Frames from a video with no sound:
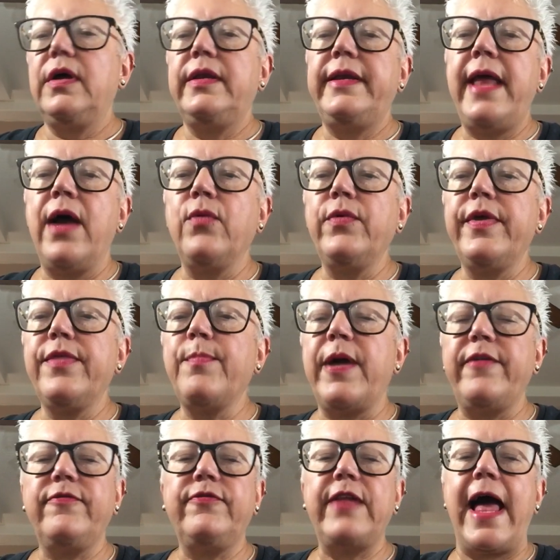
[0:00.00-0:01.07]
Now with
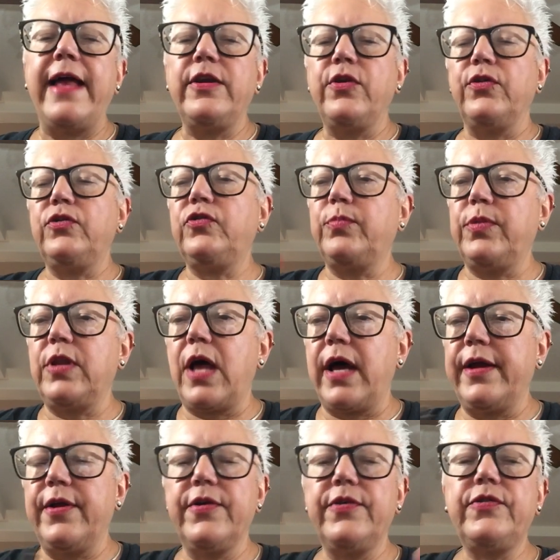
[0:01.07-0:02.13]
my flat nose
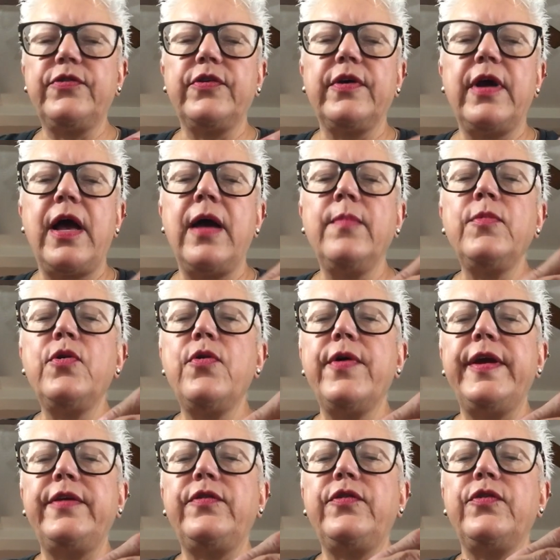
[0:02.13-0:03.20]
pliers, I'm
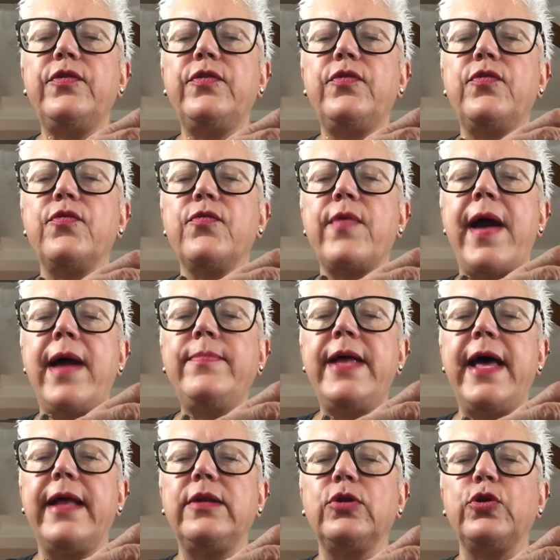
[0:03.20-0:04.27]
going to grab
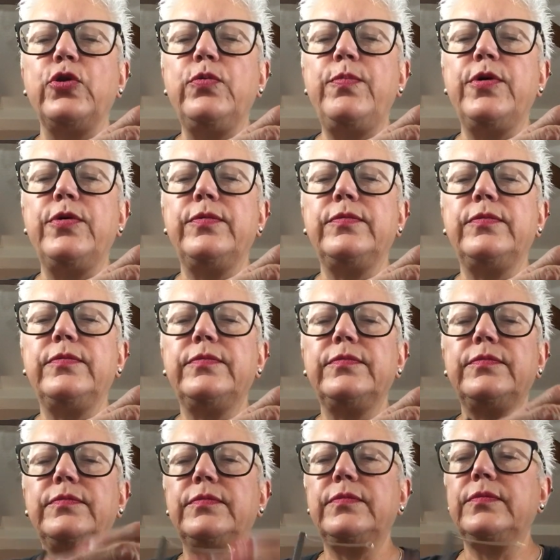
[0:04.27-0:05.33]
that loop.
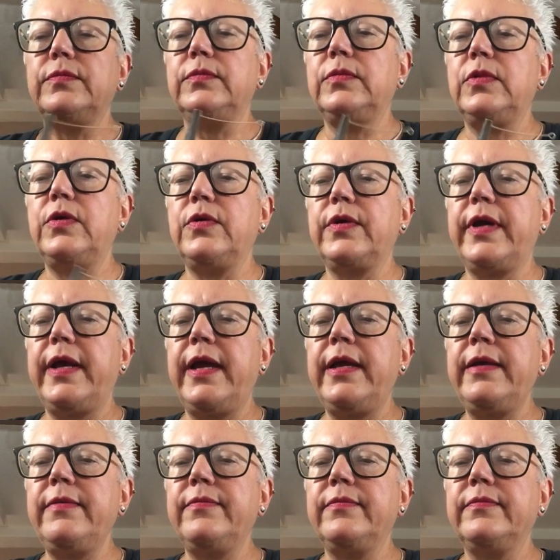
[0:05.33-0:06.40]

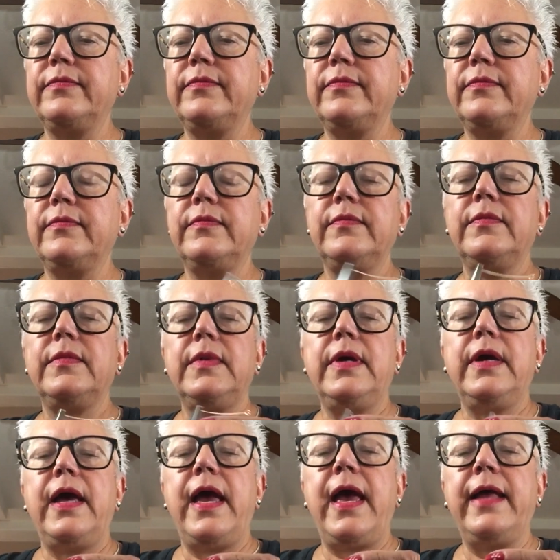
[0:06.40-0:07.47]
Okay.
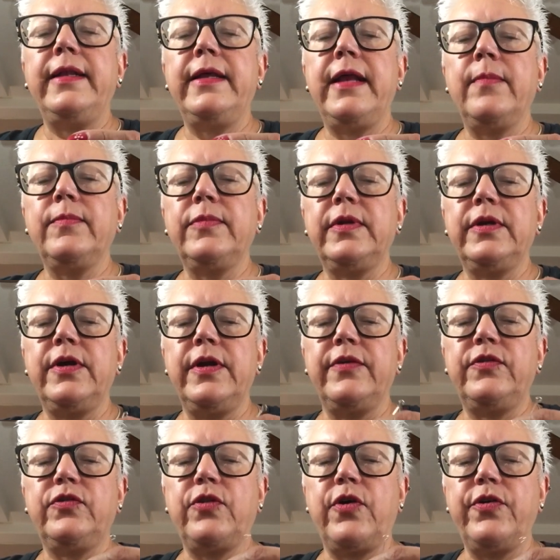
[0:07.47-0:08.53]
And then I'm going to
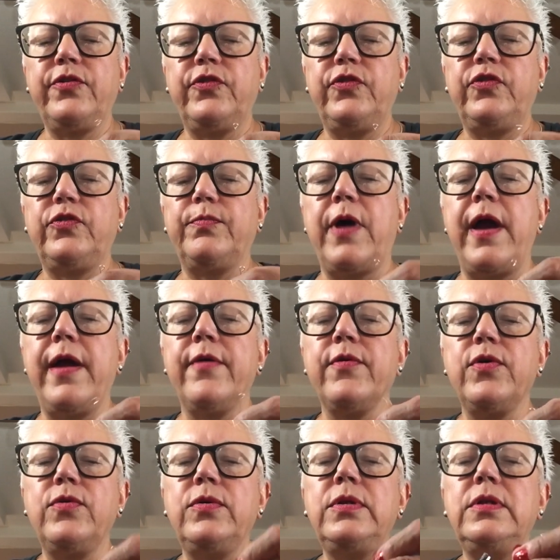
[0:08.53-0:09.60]
start to
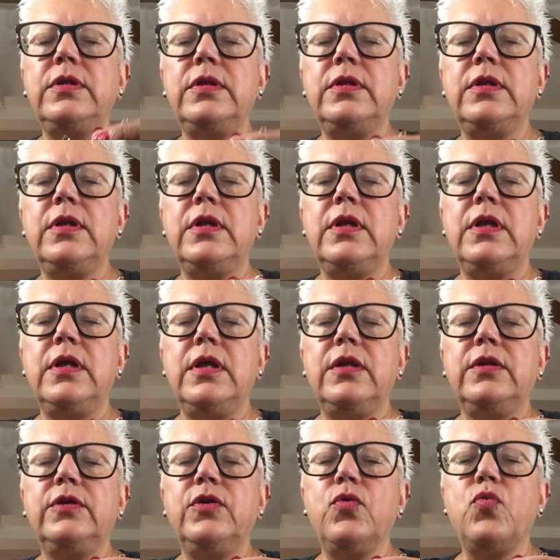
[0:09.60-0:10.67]
spiral
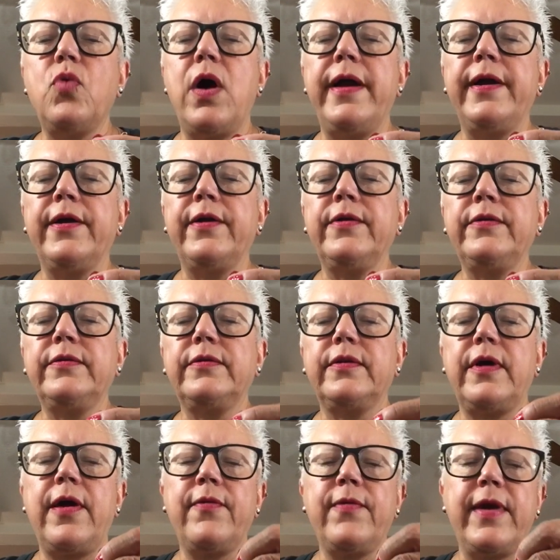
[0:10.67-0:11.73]
the wire
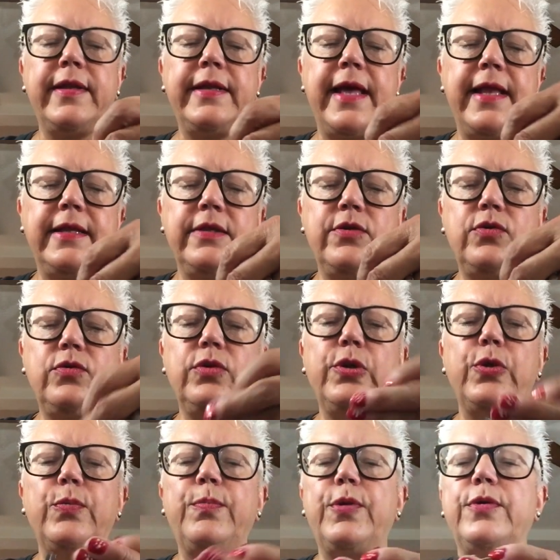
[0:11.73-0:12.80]
around that little
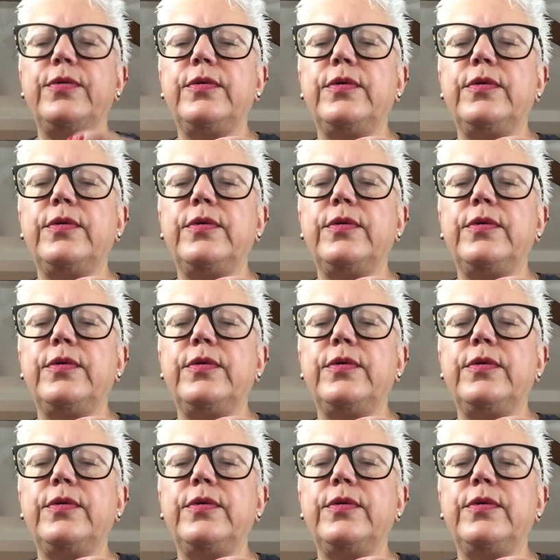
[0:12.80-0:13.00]
loop.